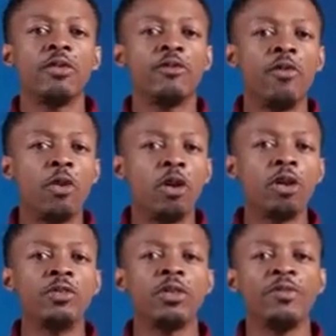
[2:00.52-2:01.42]
4
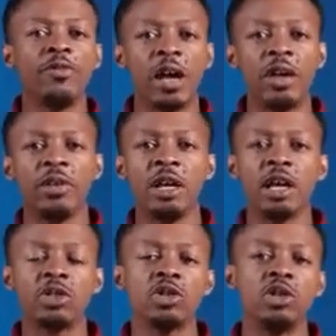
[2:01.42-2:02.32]
of the 5
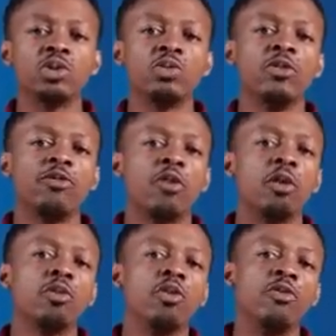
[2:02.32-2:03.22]
electrons will
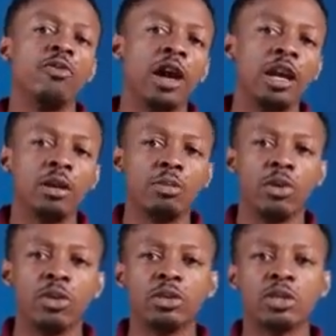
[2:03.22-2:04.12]
form covalent
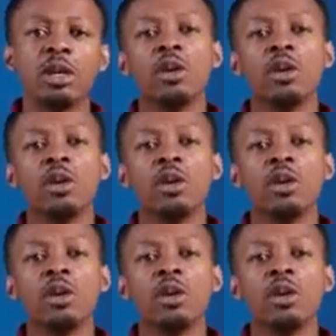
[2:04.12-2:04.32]
bonds